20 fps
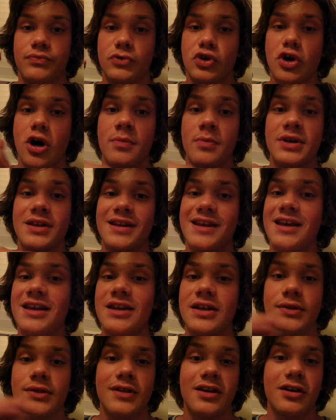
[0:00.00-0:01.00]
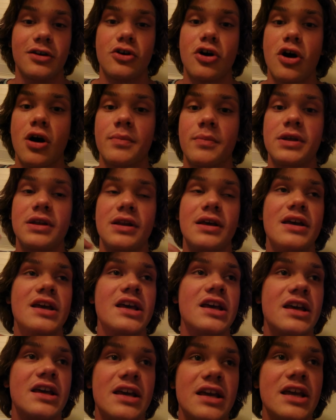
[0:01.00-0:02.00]
Comment anything. Comment
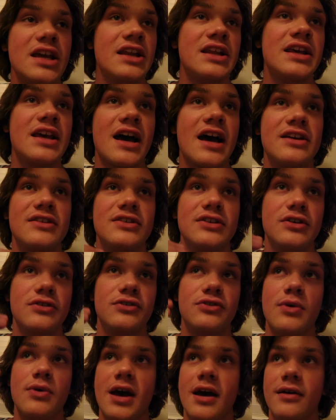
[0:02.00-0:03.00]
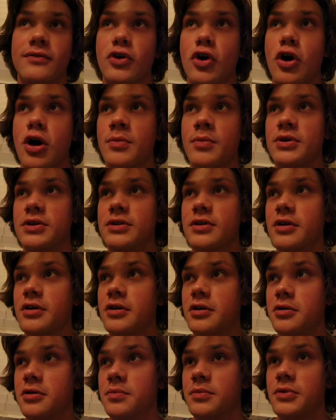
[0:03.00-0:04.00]
any ideas you have. Comment
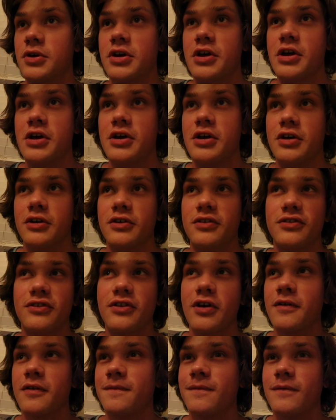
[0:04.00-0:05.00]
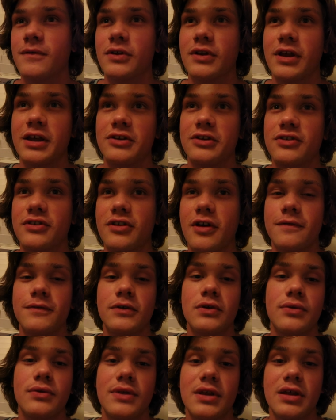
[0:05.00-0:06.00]
um, stuff like stuff
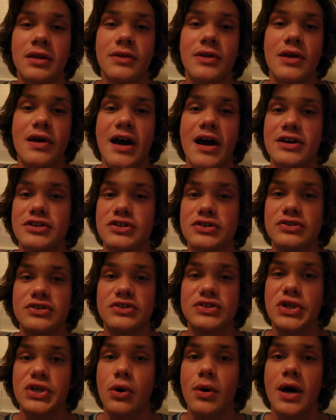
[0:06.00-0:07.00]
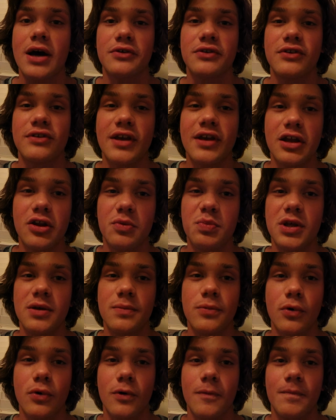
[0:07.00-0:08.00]
you think that I should just go out and say to
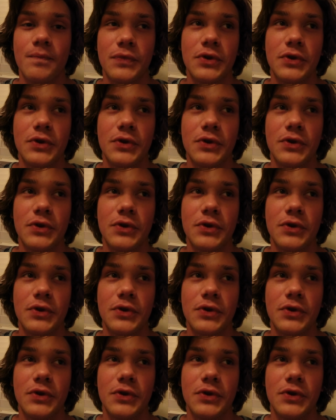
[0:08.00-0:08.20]
people.